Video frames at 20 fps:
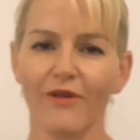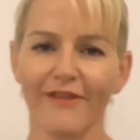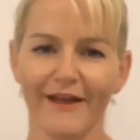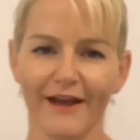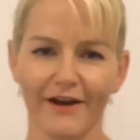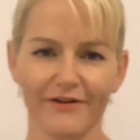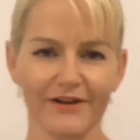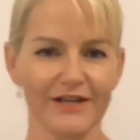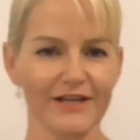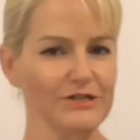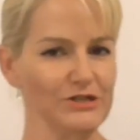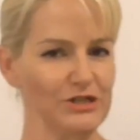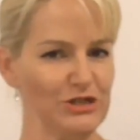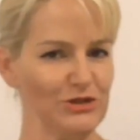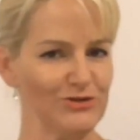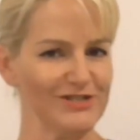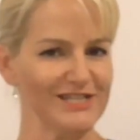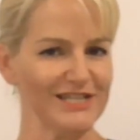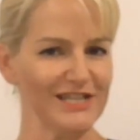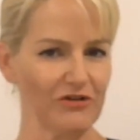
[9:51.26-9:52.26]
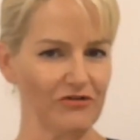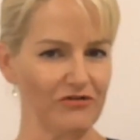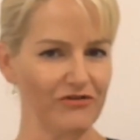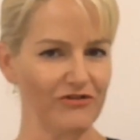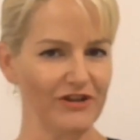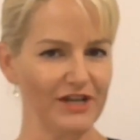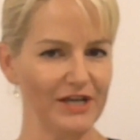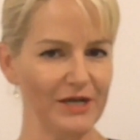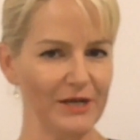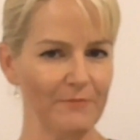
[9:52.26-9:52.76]
without inducing
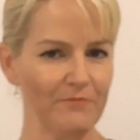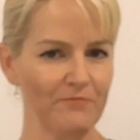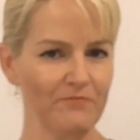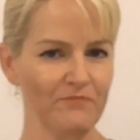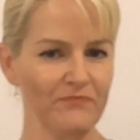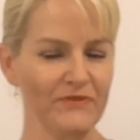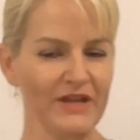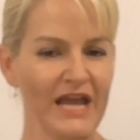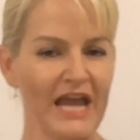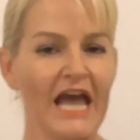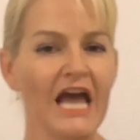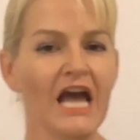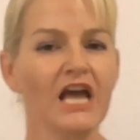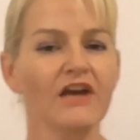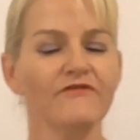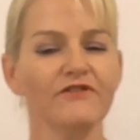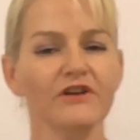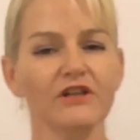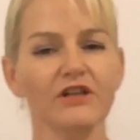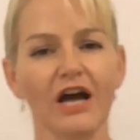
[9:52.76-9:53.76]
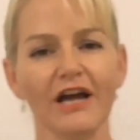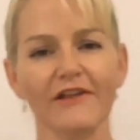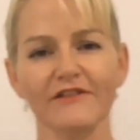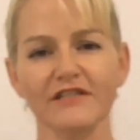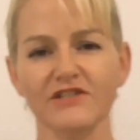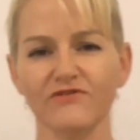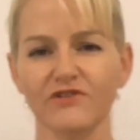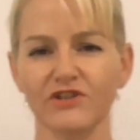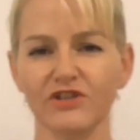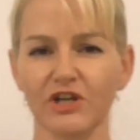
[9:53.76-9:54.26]
fear. If you like
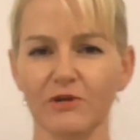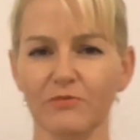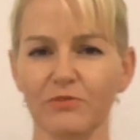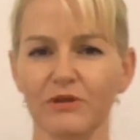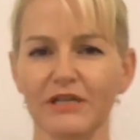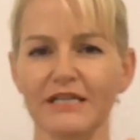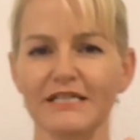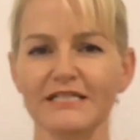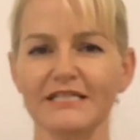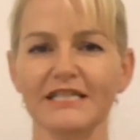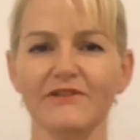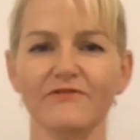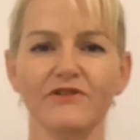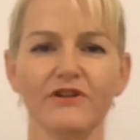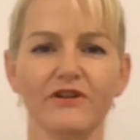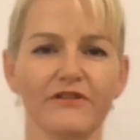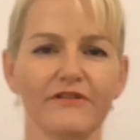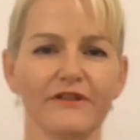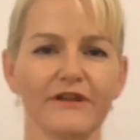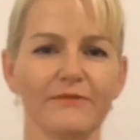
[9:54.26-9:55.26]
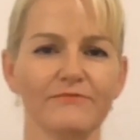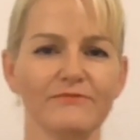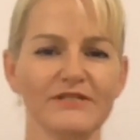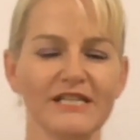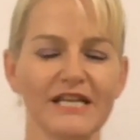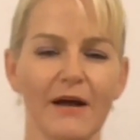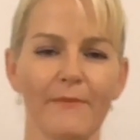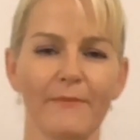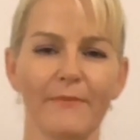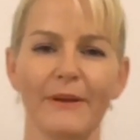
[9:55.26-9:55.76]
this video, please give it a
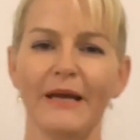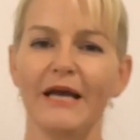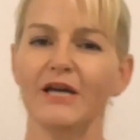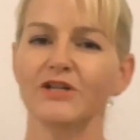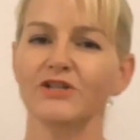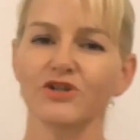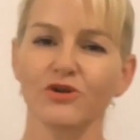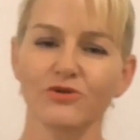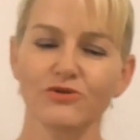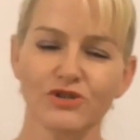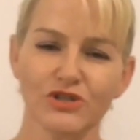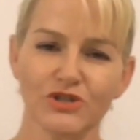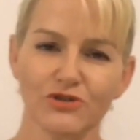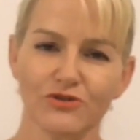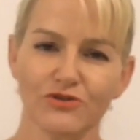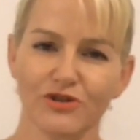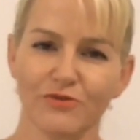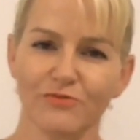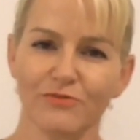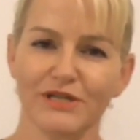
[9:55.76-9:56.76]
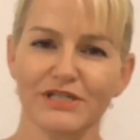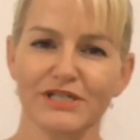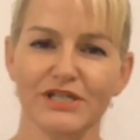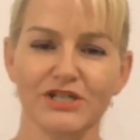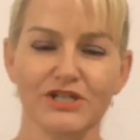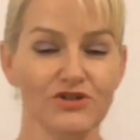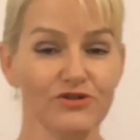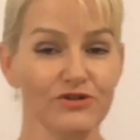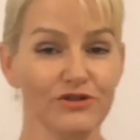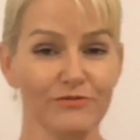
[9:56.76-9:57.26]
thumbs up. Don't shoot the
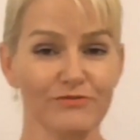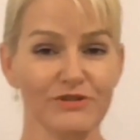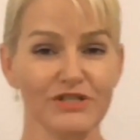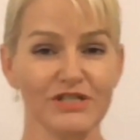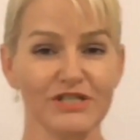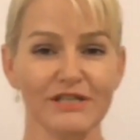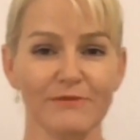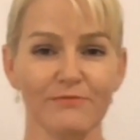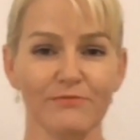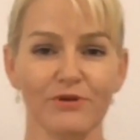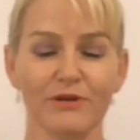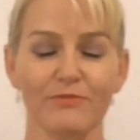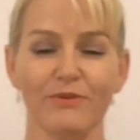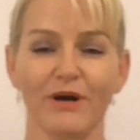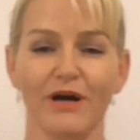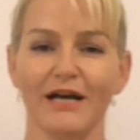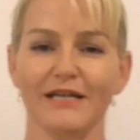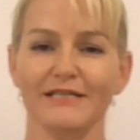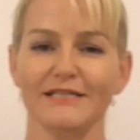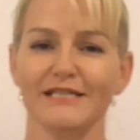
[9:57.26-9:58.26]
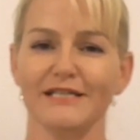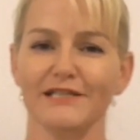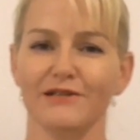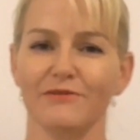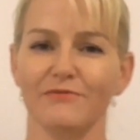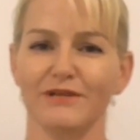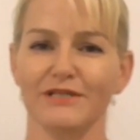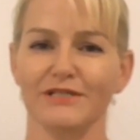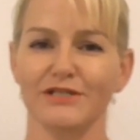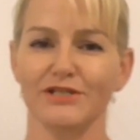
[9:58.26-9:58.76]
messenger, I'm simply passing
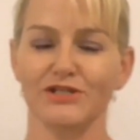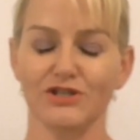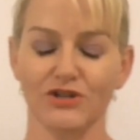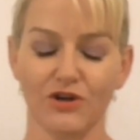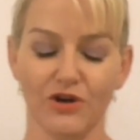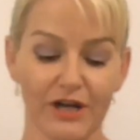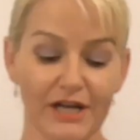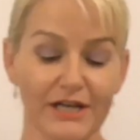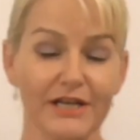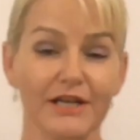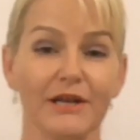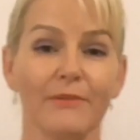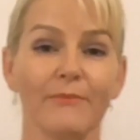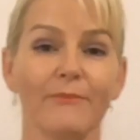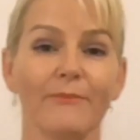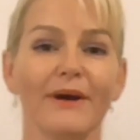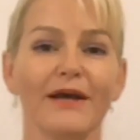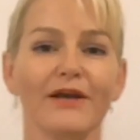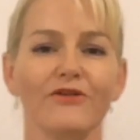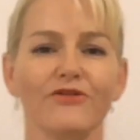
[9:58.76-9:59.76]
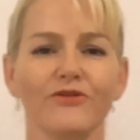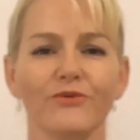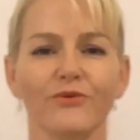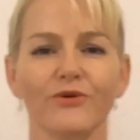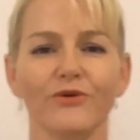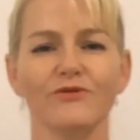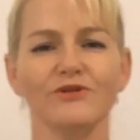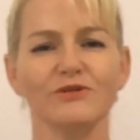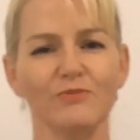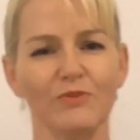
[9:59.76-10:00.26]
the message on. I didn't make the
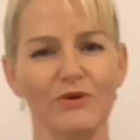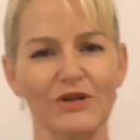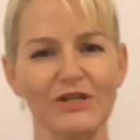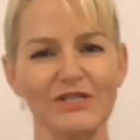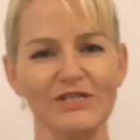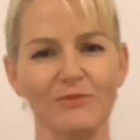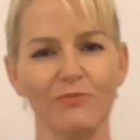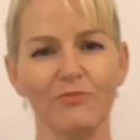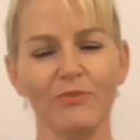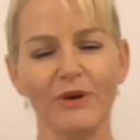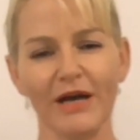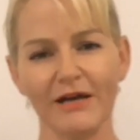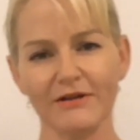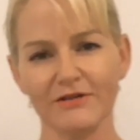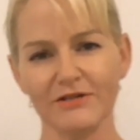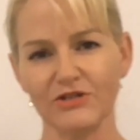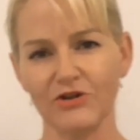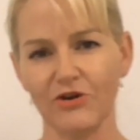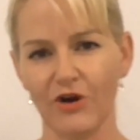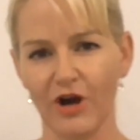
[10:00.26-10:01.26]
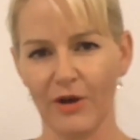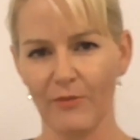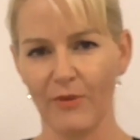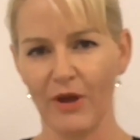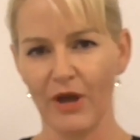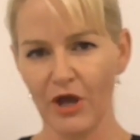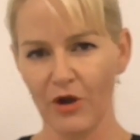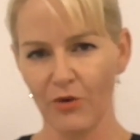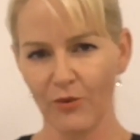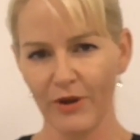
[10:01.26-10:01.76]
rules, but it's about time
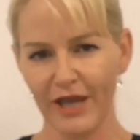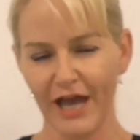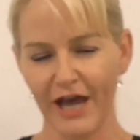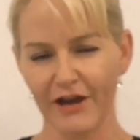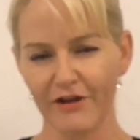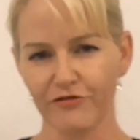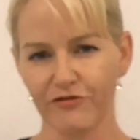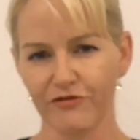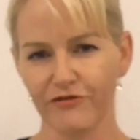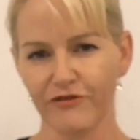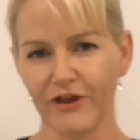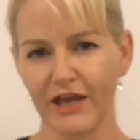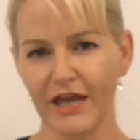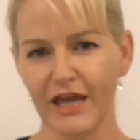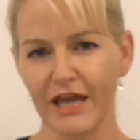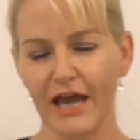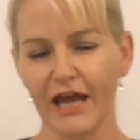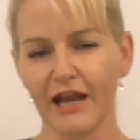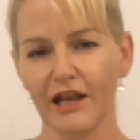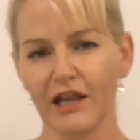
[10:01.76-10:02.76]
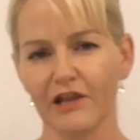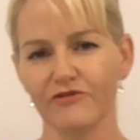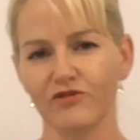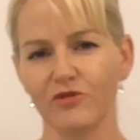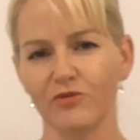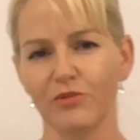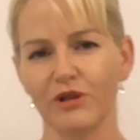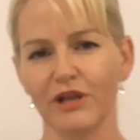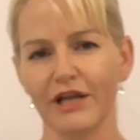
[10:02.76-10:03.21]
we had a fair and level